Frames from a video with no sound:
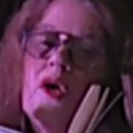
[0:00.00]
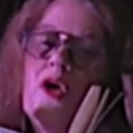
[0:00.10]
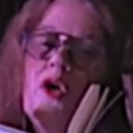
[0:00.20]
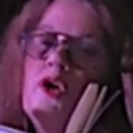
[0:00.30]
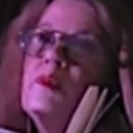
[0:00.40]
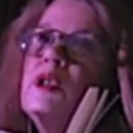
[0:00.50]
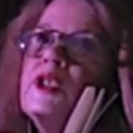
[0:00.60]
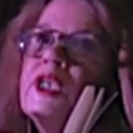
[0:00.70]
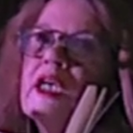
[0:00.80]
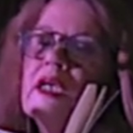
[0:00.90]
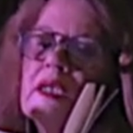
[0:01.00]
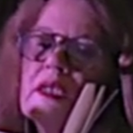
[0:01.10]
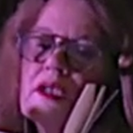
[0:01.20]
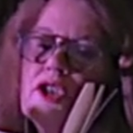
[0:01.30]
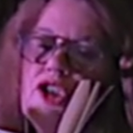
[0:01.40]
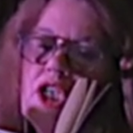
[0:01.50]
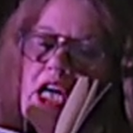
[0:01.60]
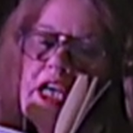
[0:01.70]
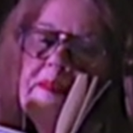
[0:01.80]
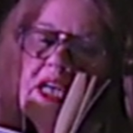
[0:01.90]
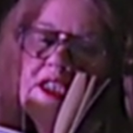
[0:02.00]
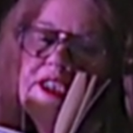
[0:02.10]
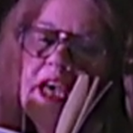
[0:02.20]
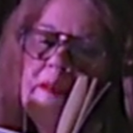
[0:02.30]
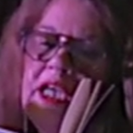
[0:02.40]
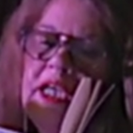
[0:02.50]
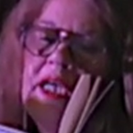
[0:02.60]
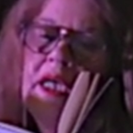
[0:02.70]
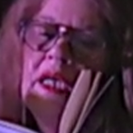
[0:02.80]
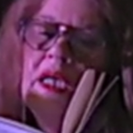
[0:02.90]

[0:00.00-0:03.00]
All morning, the dry Meltemi